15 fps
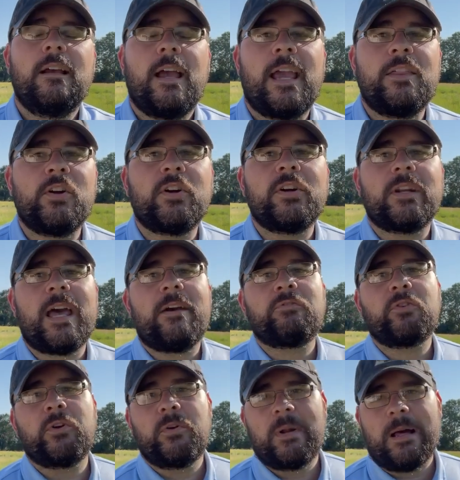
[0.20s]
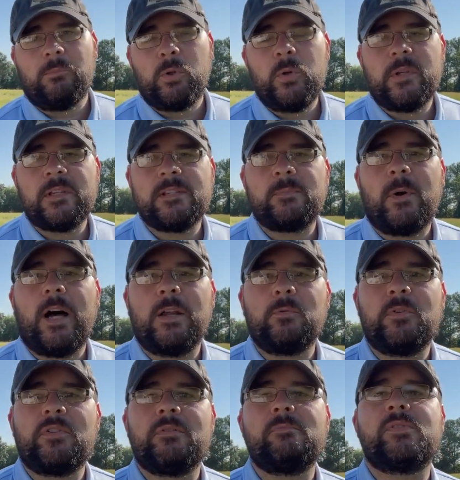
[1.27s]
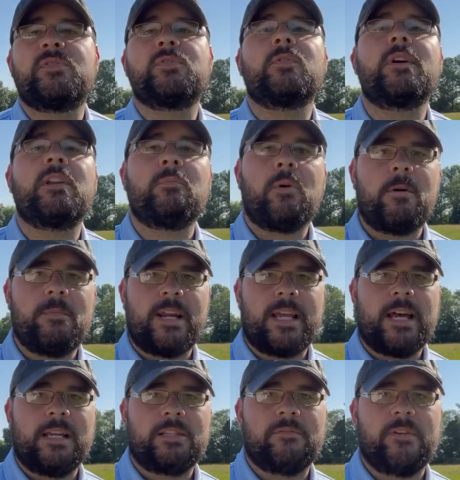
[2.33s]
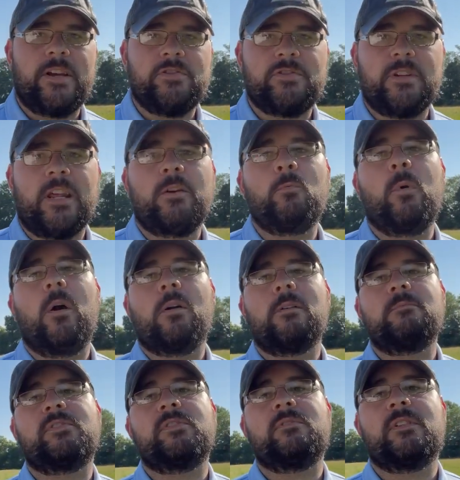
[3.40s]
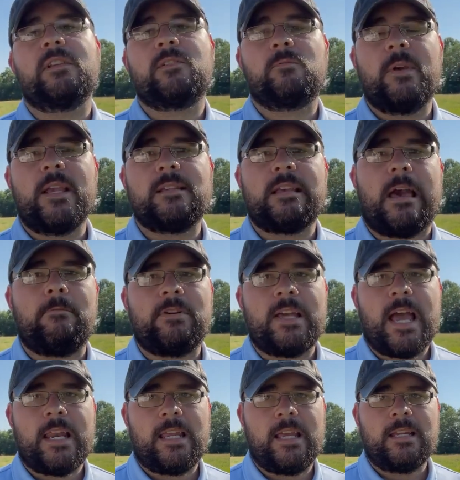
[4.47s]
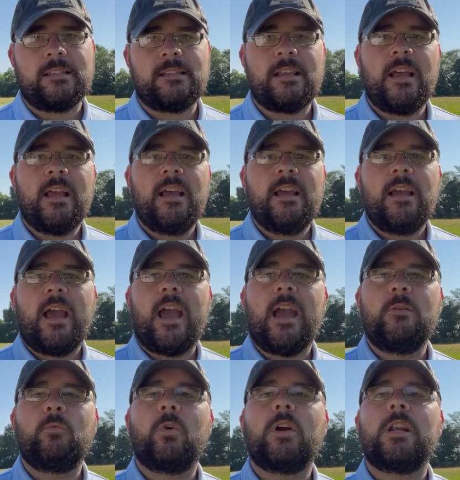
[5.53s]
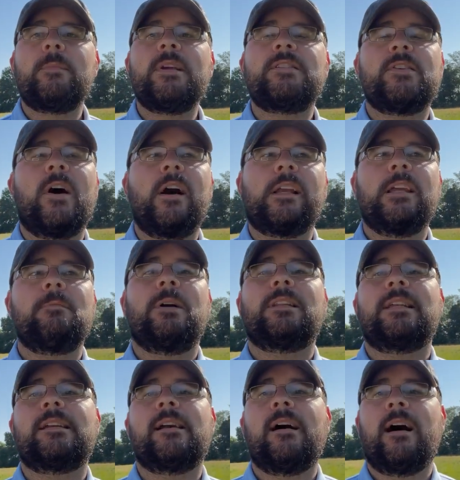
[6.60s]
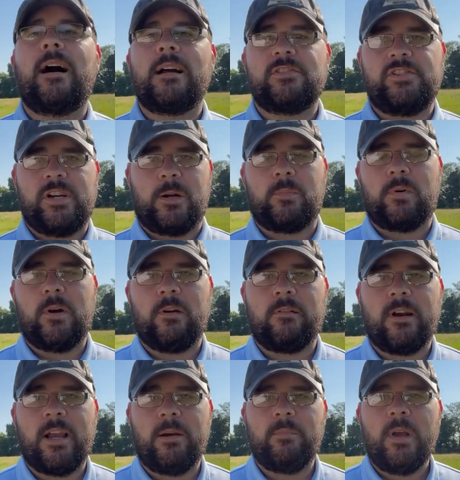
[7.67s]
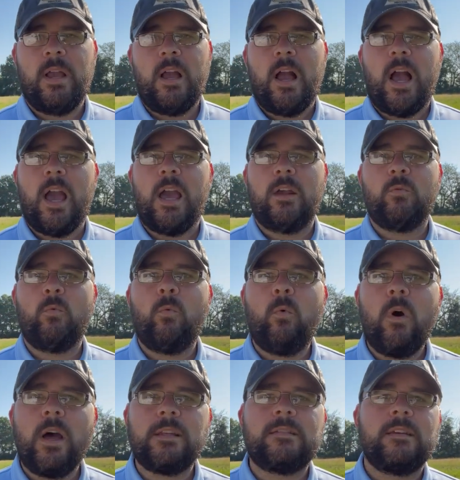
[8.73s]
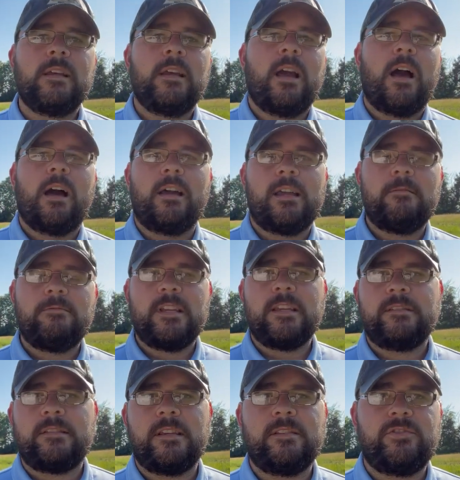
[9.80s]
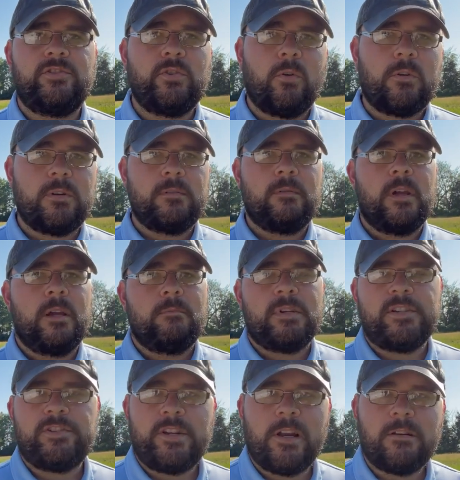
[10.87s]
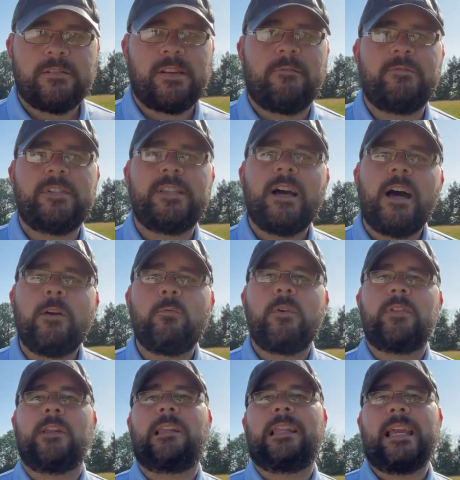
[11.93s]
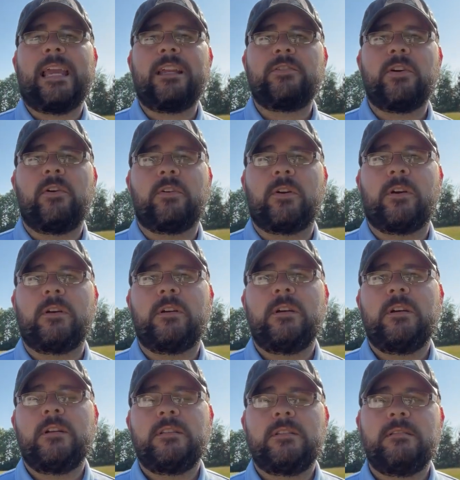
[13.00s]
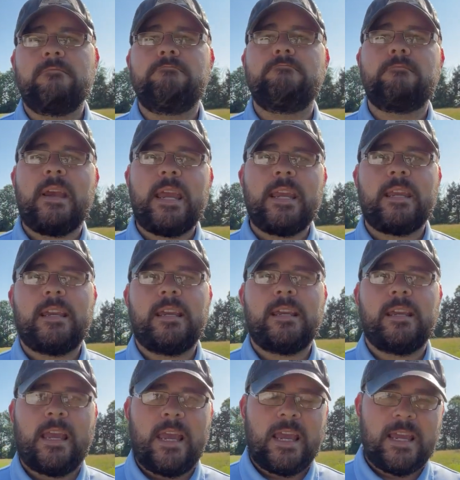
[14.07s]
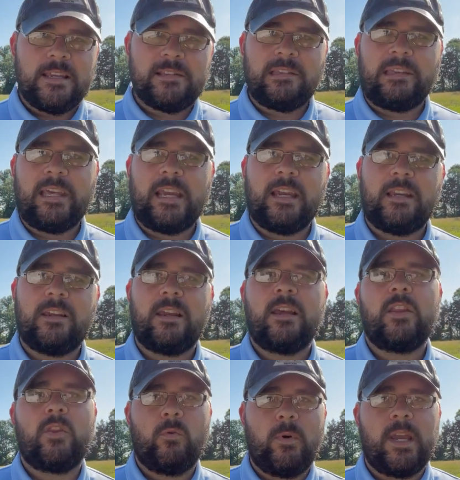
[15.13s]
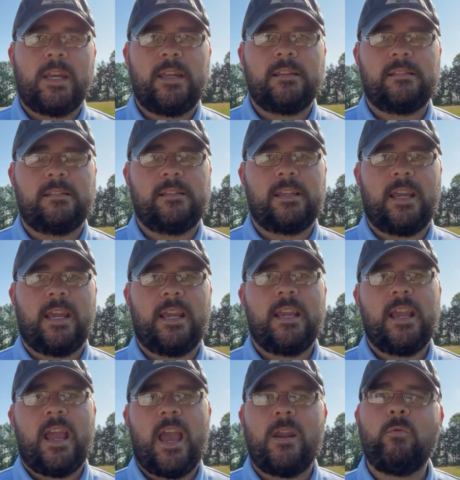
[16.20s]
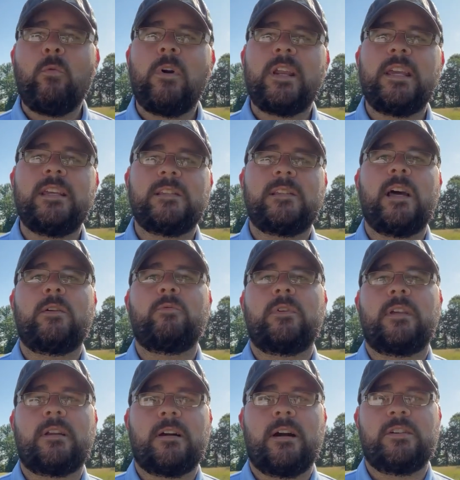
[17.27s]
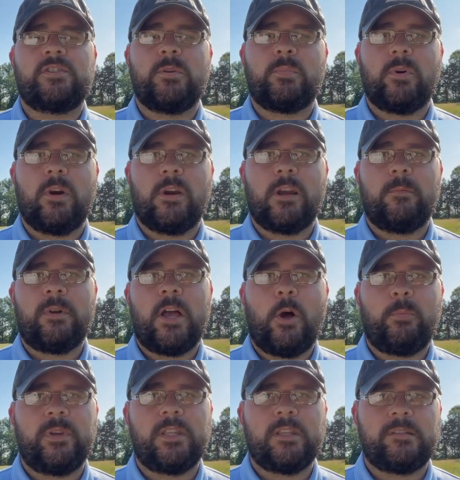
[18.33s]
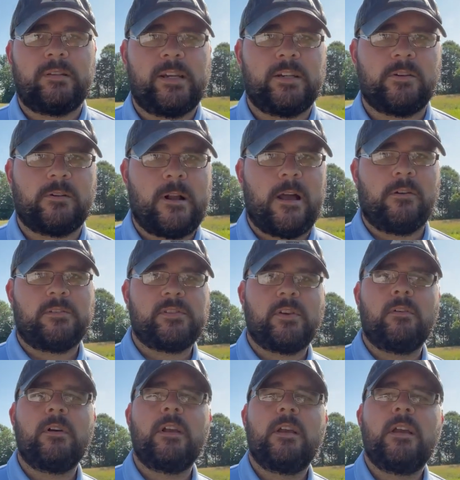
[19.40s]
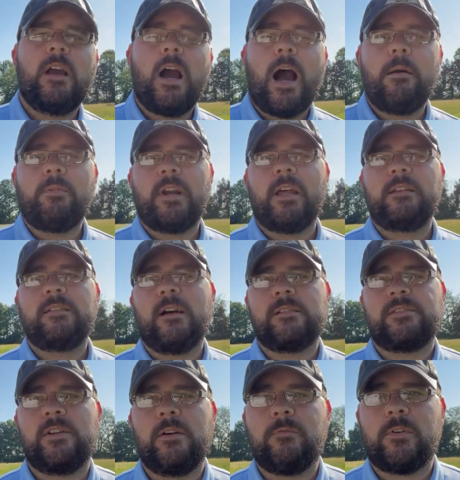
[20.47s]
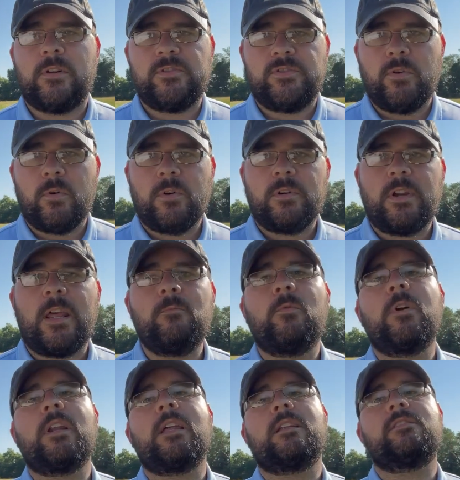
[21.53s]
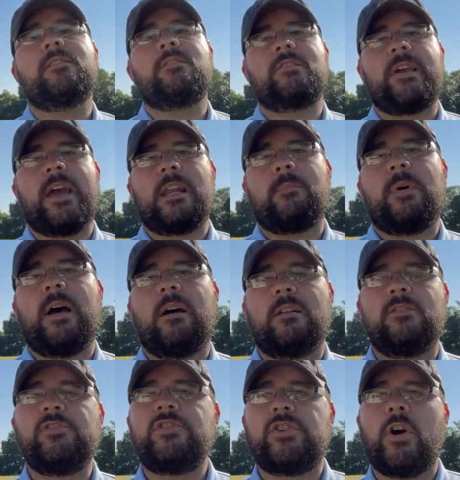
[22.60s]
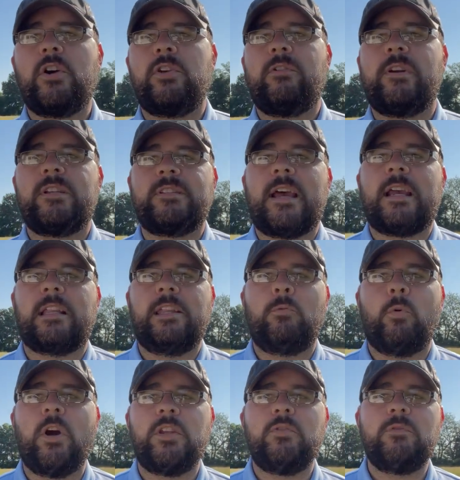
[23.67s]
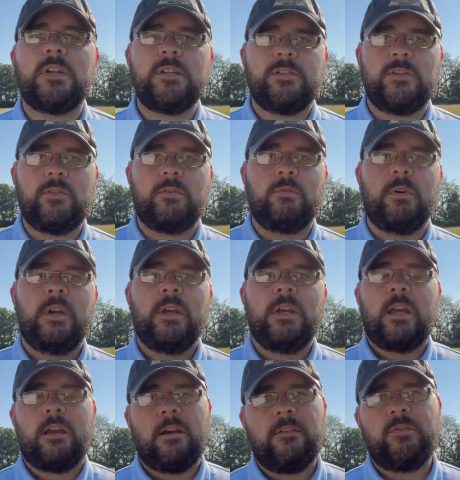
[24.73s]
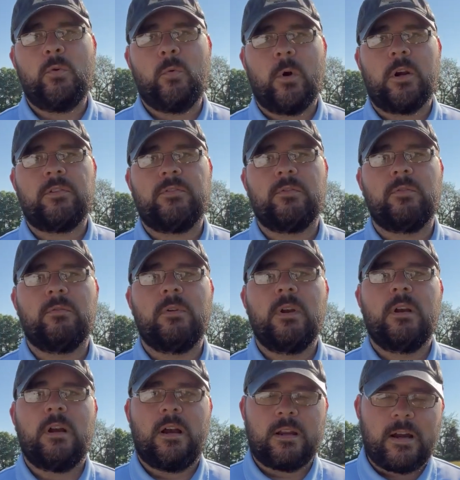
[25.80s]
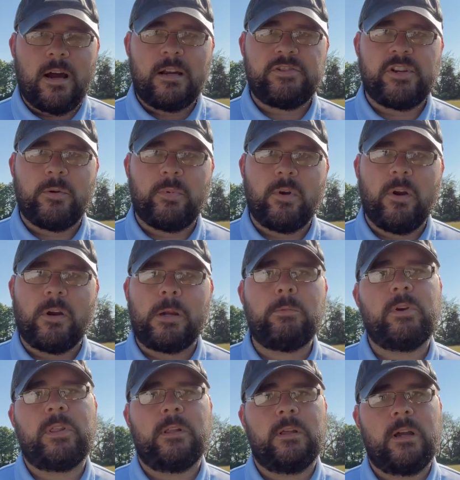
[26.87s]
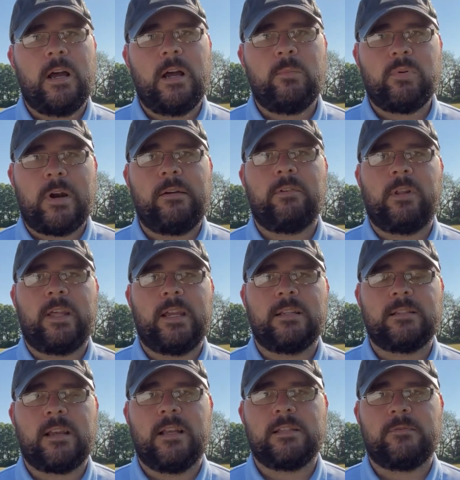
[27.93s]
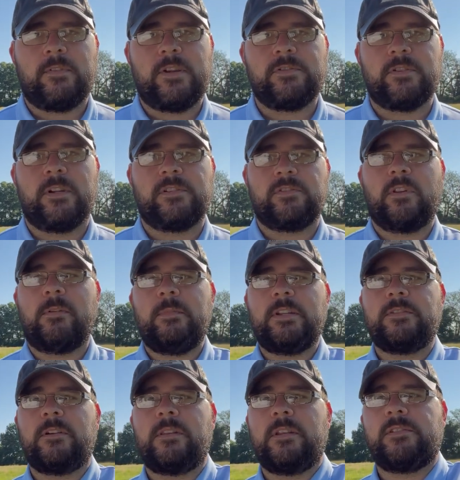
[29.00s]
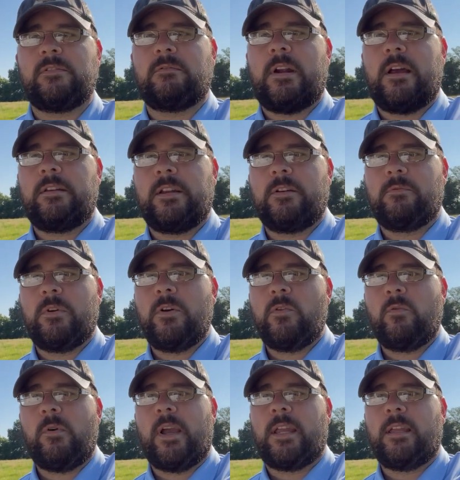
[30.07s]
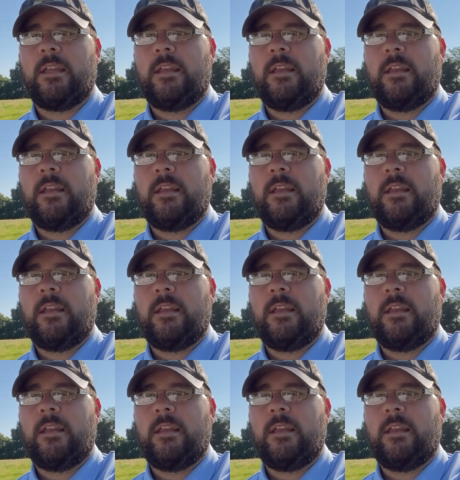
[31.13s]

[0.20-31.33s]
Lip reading: Hey there, good afternoon. I'm Lucas Bond with the Missouri Department of Conservation, and welcome to this week's Habitat Hints. And we're going to be talking about the cost share program and what MDC's Jordon Beshears have done with a landowner to make his land the way it is today, and what he has done with the cost share program helping this landowner out. So I'm going to toss it over to Jordon, and we're going to just chat about and show you exactly what you can do if you work through cost share program with a private lands conservationist. So let me turn this around here real quick.